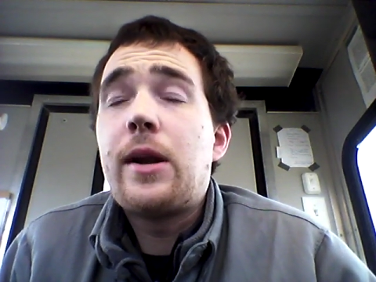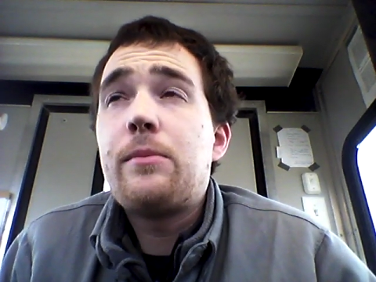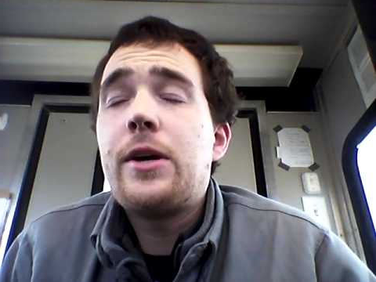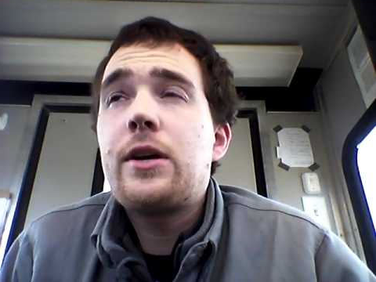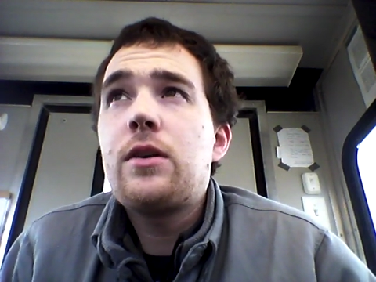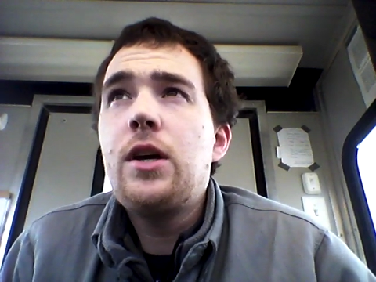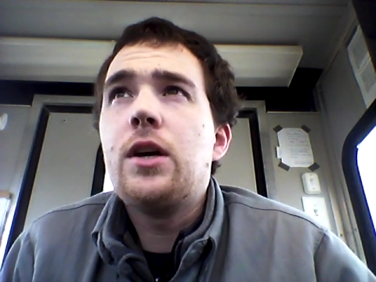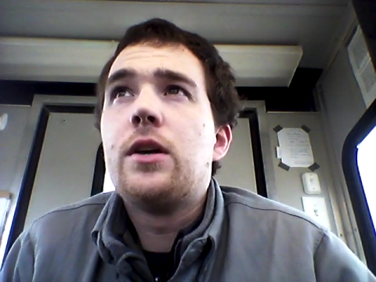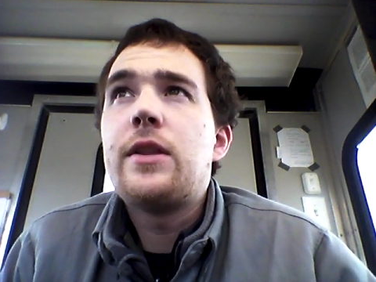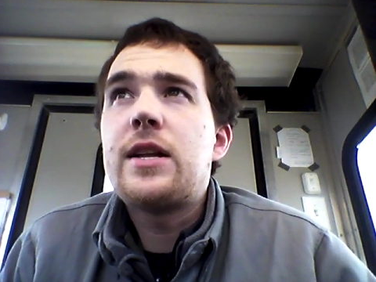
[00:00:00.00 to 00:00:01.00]
And I'm like,
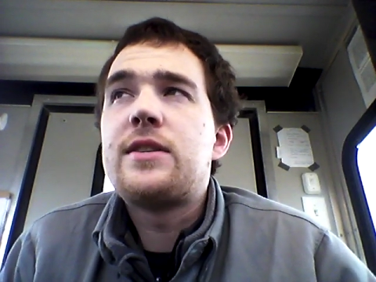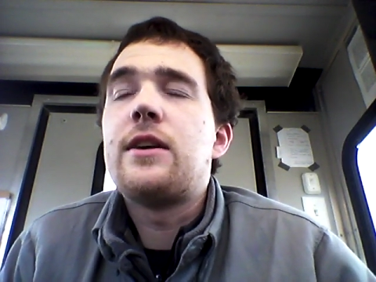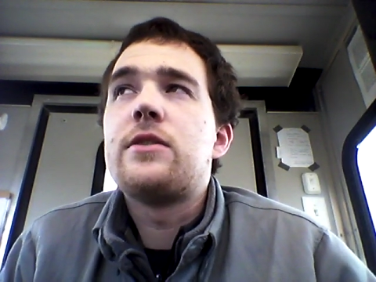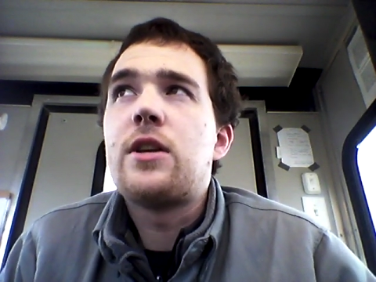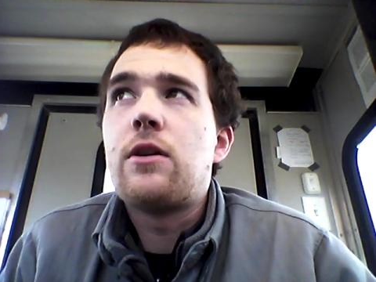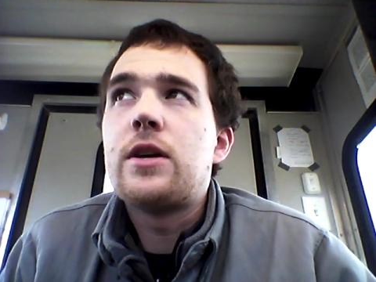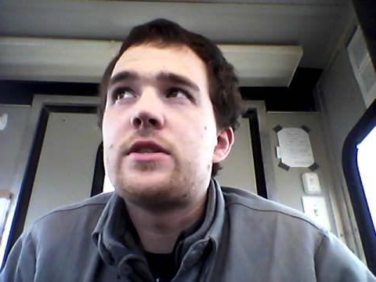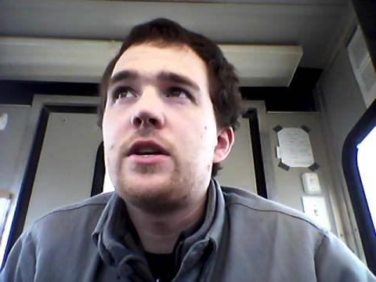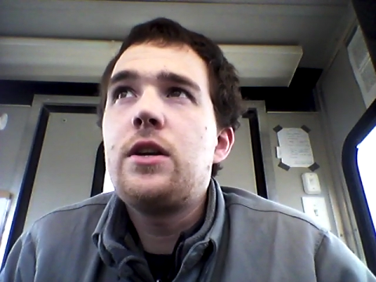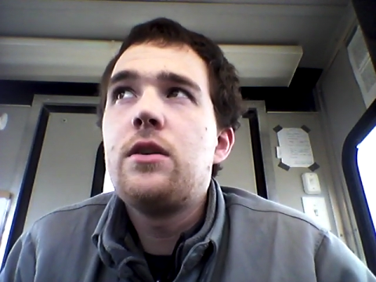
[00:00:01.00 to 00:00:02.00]
that sounds
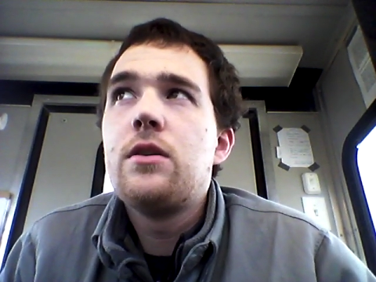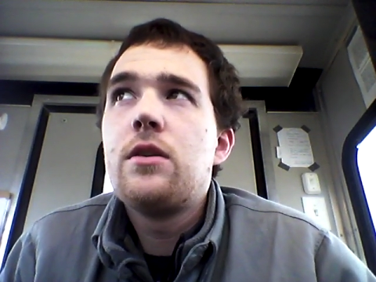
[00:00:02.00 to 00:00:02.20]
interesting.